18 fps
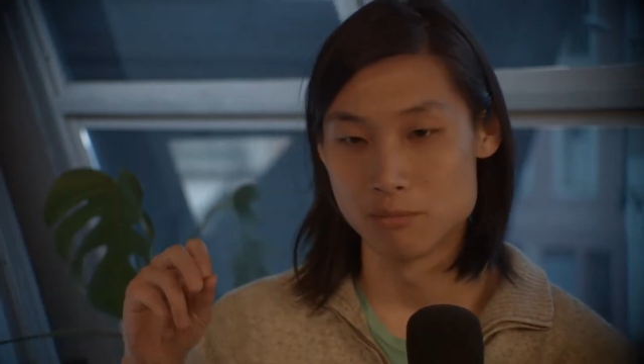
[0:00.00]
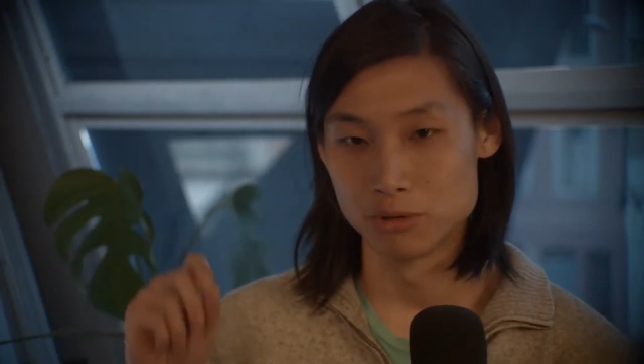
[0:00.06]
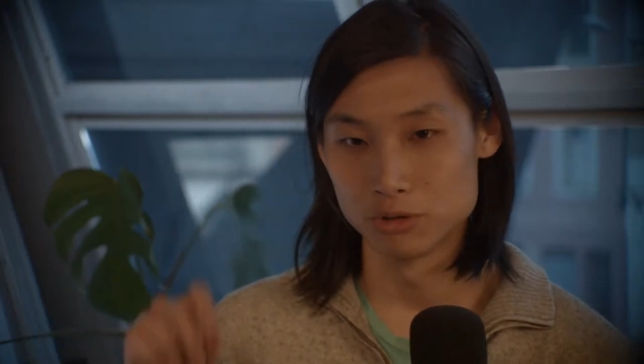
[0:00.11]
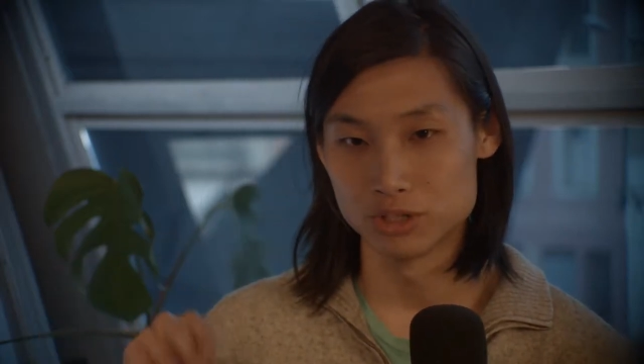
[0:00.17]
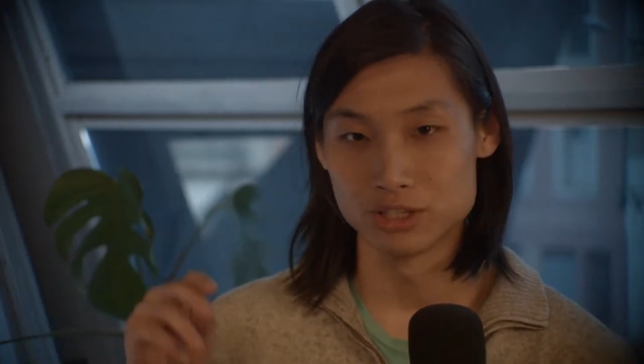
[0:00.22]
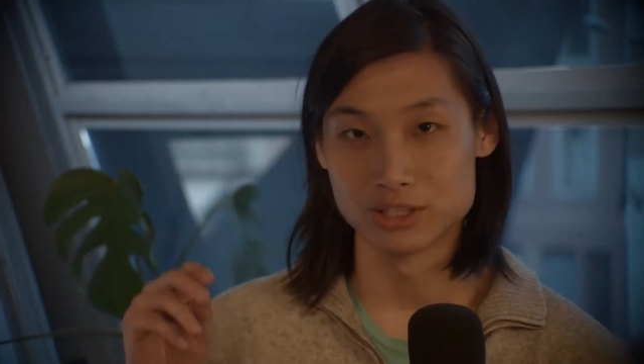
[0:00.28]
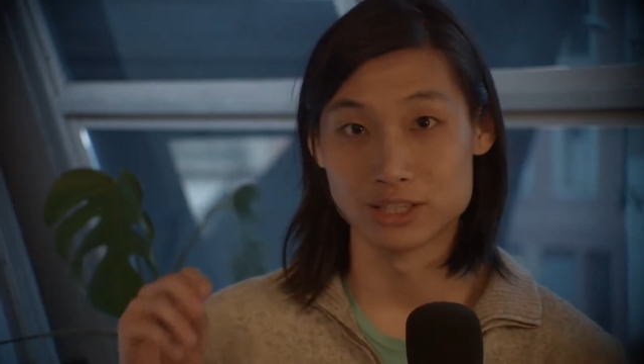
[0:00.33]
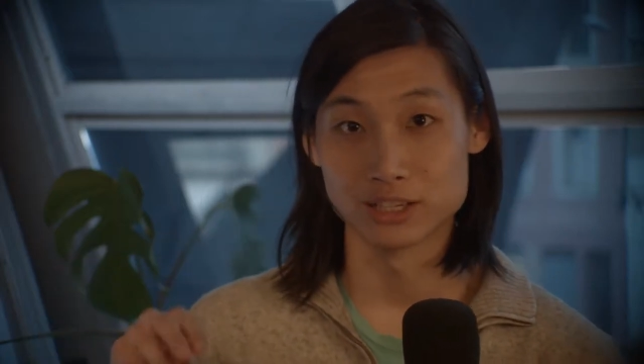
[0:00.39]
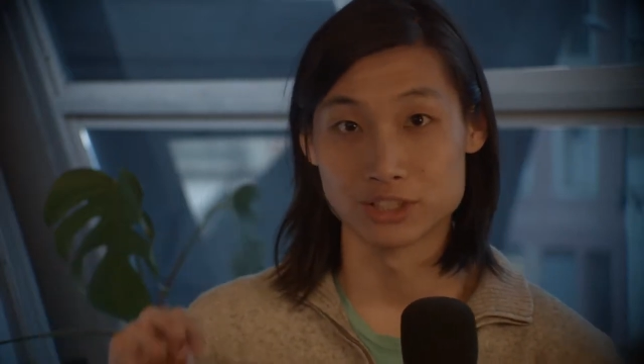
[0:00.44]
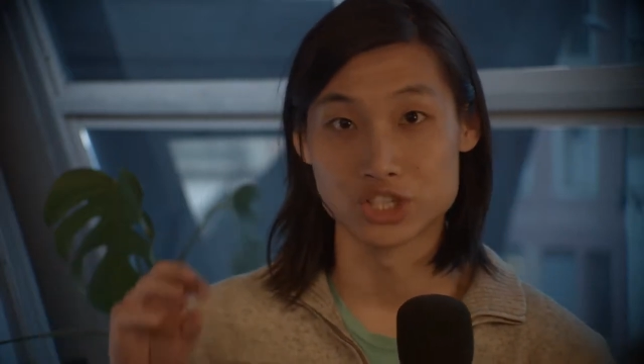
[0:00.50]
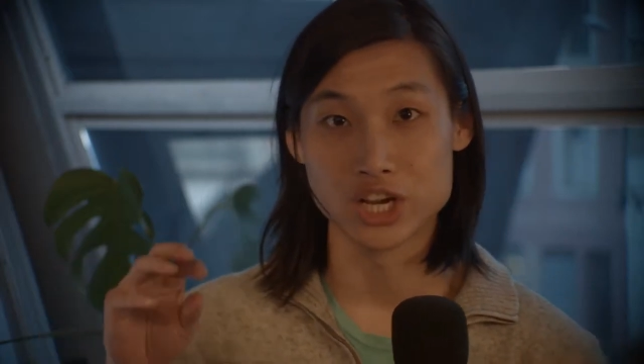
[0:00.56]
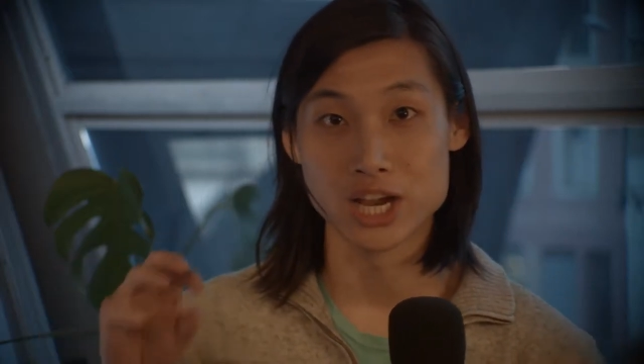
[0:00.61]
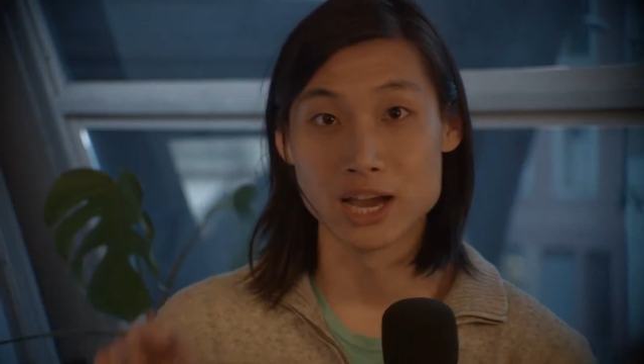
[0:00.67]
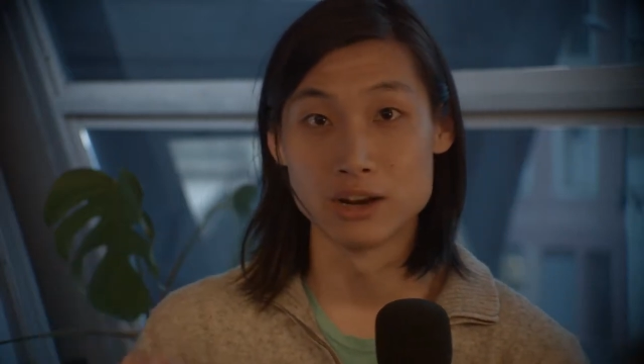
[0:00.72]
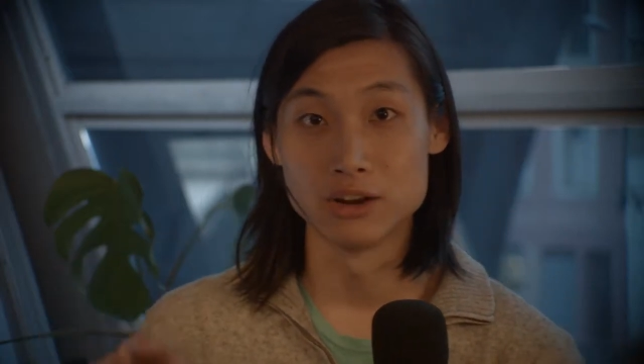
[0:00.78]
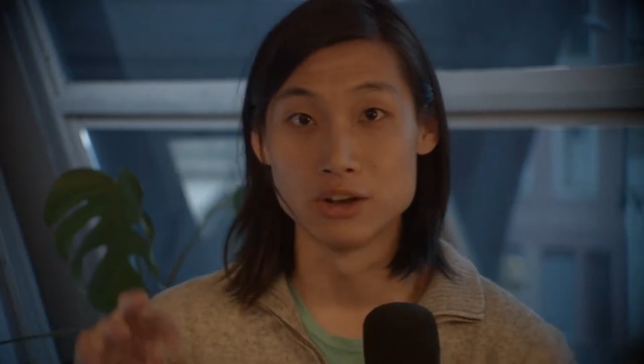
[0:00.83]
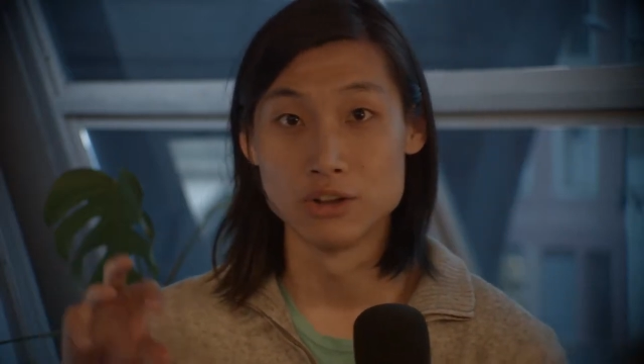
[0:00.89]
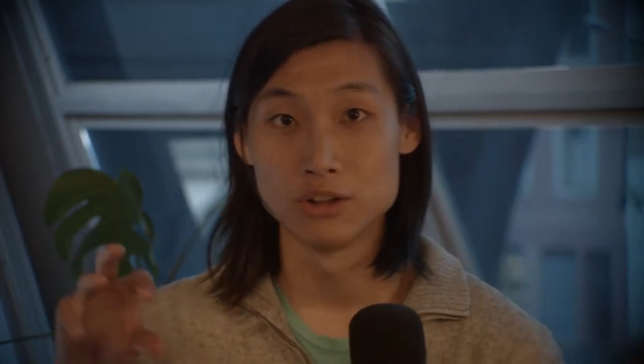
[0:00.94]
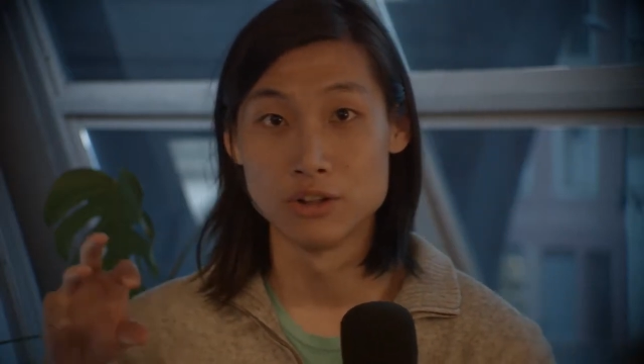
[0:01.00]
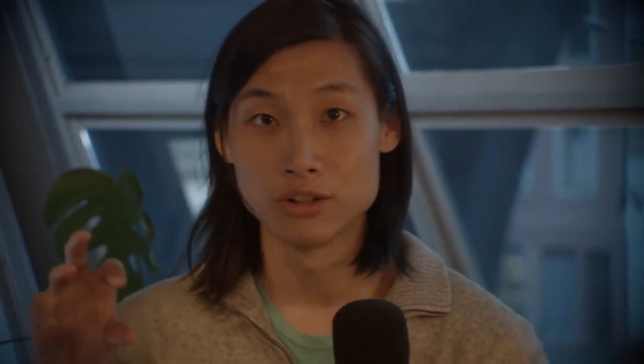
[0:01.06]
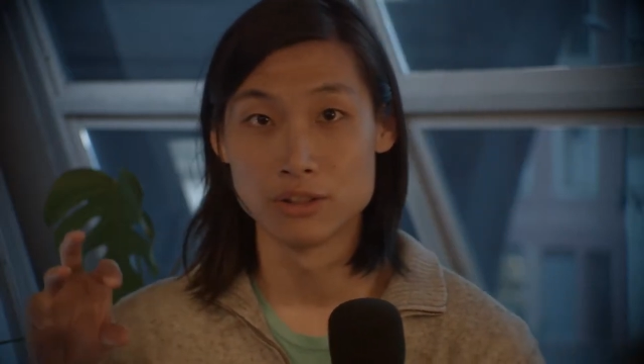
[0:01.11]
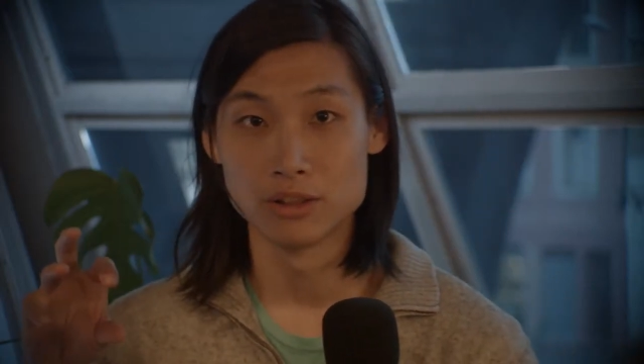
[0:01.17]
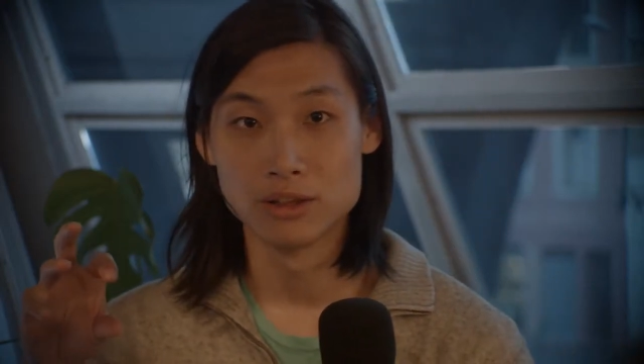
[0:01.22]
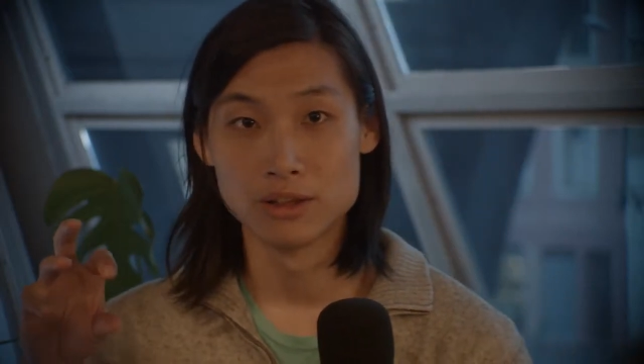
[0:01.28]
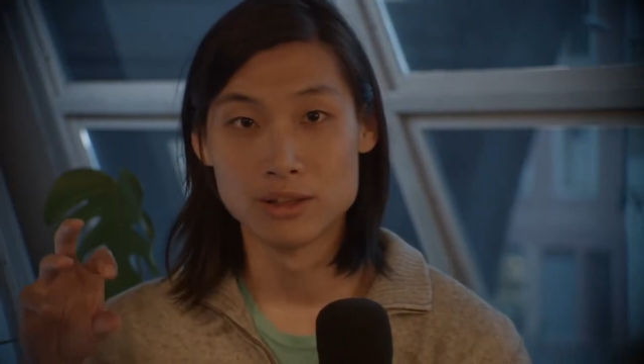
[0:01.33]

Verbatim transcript: multi-sig channel